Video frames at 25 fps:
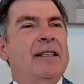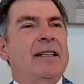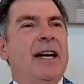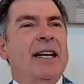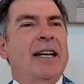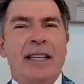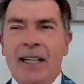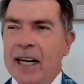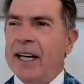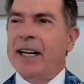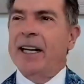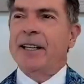I
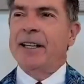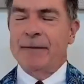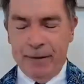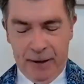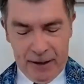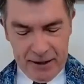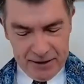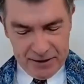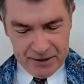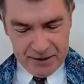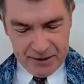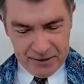got
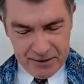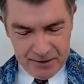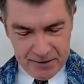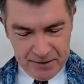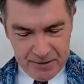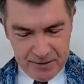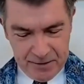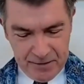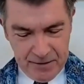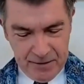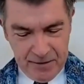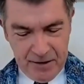
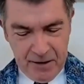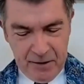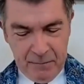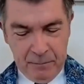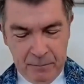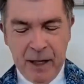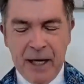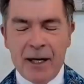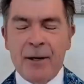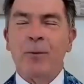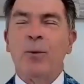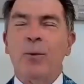advice.
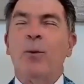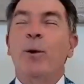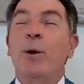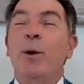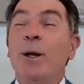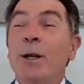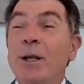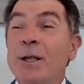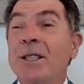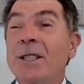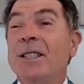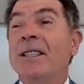My
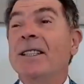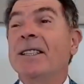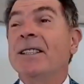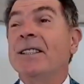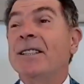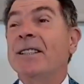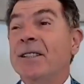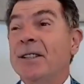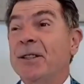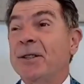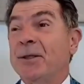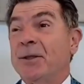worst
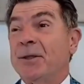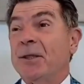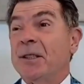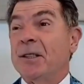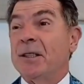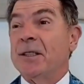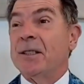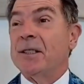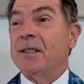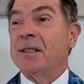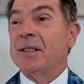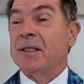
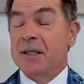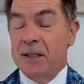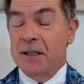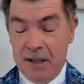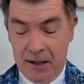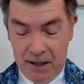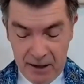decisions